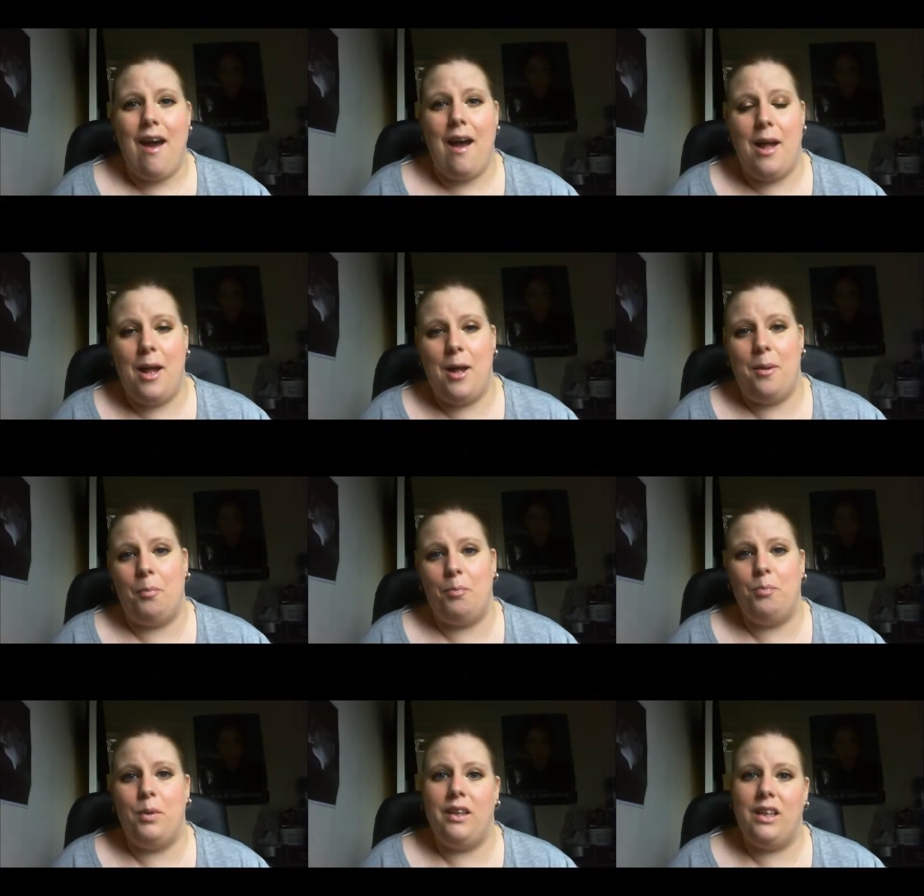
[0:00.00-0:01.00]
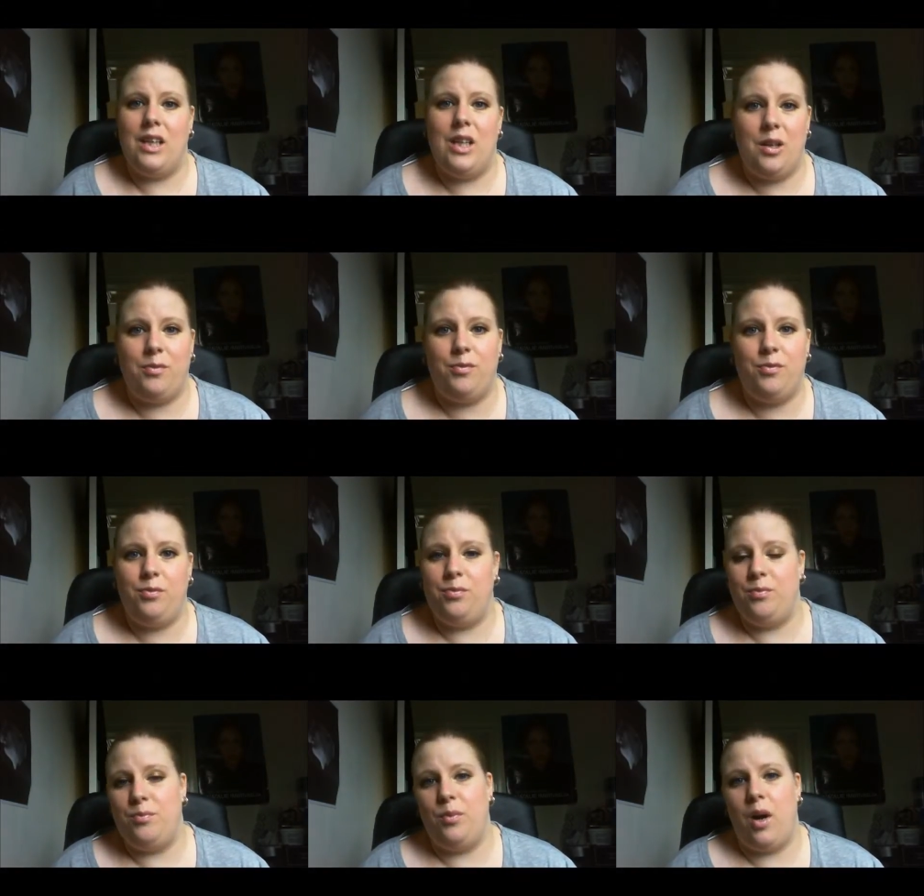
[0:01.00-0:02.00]
But if
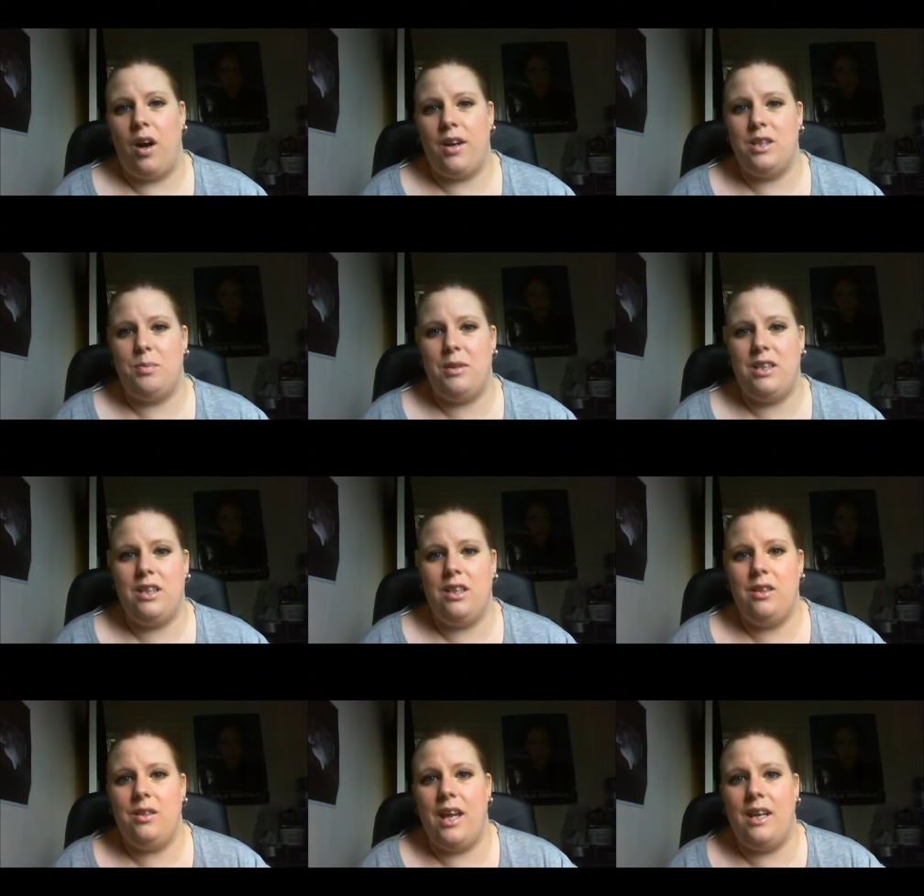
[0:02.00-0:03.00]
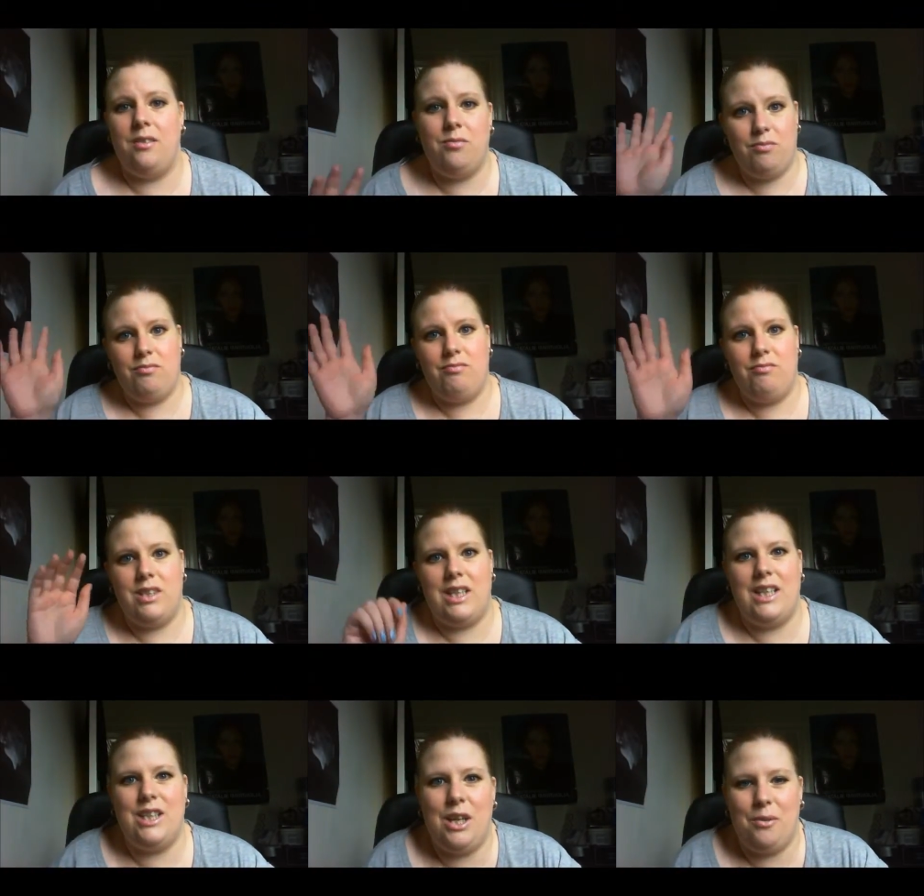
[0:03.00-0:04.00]
I don't speak to you, then
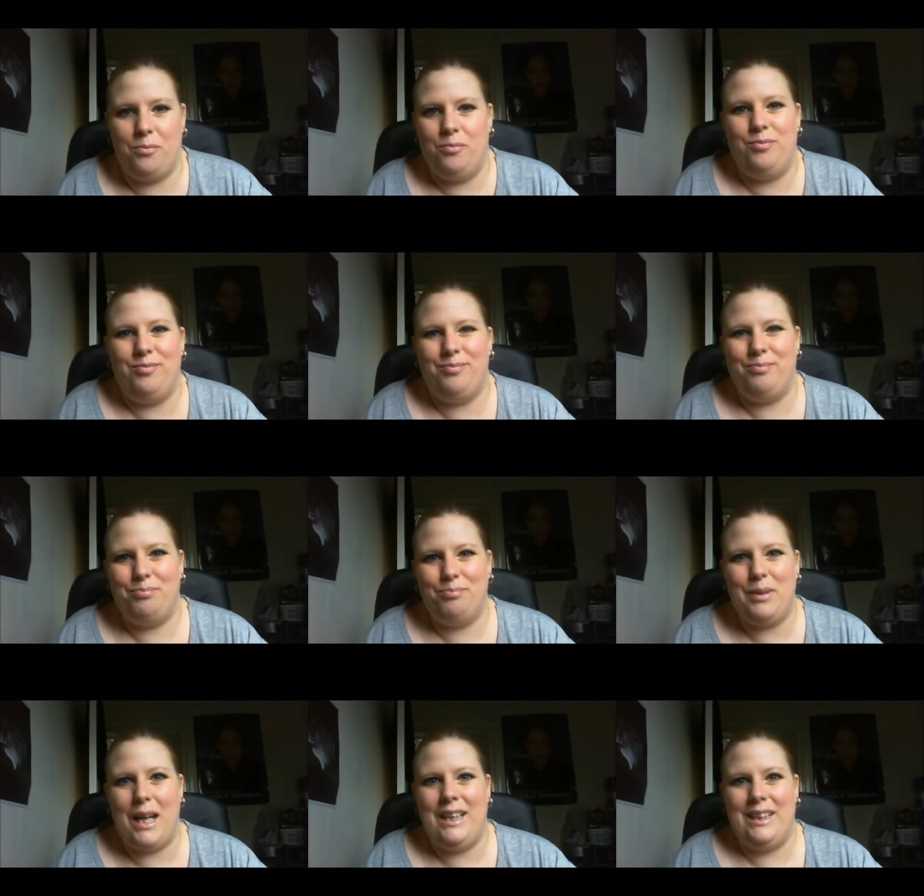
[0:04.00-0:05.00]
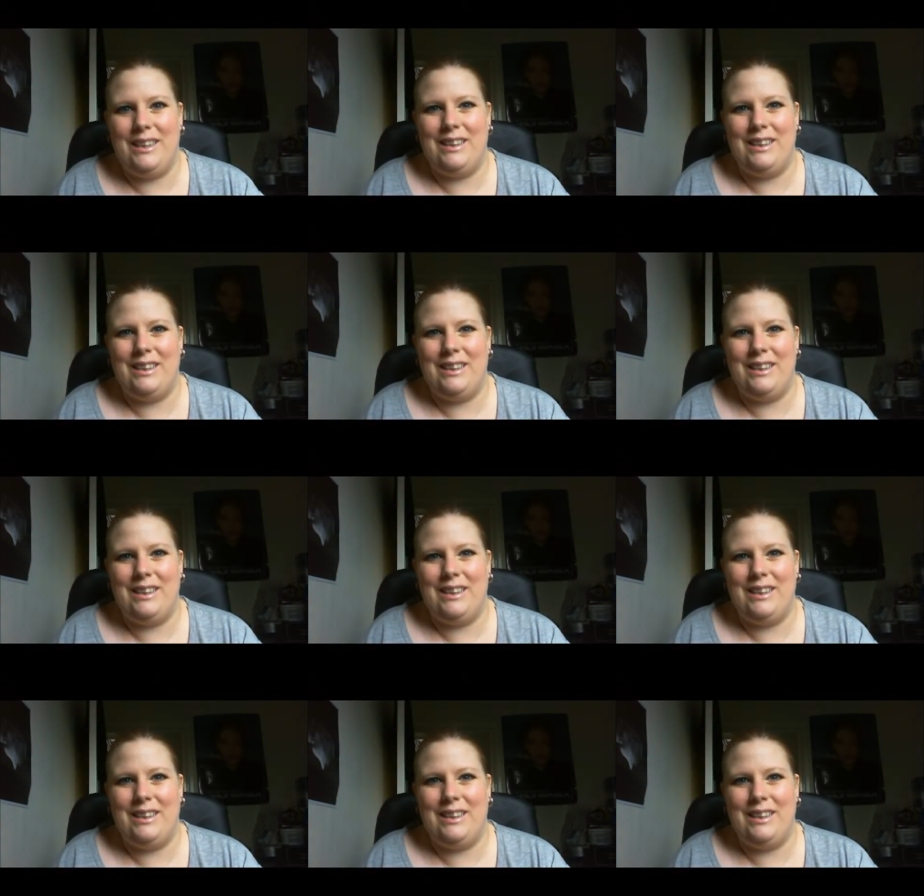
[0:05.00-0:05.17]
see you soon. Bye.